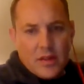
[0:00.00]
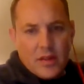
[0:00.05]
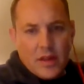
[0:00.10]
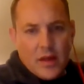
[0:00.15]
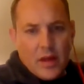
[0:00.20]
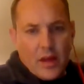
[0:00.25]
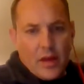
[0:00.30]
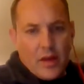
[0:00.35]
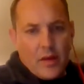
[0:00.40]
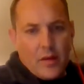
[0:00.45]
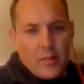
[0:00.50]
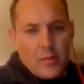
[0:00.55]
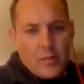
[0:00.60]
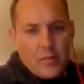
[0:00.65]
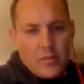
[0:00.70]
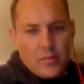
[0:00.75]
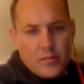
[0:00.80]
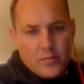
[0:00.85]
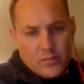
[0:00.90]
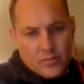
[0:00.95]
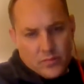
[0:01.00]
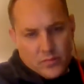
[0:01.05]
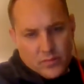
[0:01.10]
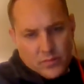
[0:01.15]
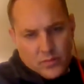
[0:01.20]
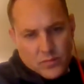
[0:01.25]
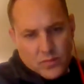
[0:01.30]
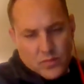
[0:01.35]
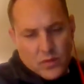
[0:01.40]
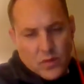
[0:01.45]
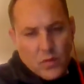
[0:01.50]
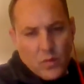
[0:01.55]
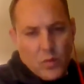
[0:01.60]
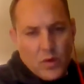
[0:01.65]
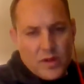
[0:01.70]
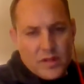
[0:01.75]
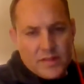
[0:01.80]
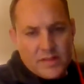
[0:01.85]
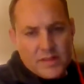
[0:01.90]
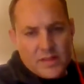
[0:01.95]
Um,
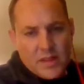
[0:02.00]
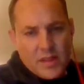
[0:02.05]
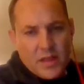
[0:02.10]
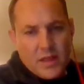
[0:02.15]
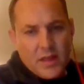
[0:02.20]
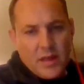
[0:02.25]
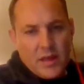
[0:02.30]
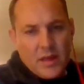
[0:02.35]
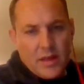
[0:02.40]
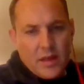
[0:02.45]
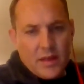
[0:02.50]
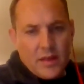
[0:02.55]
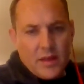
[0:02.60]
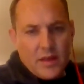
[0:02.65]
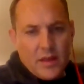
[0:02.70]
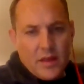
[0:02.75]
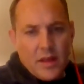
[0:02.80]
what is the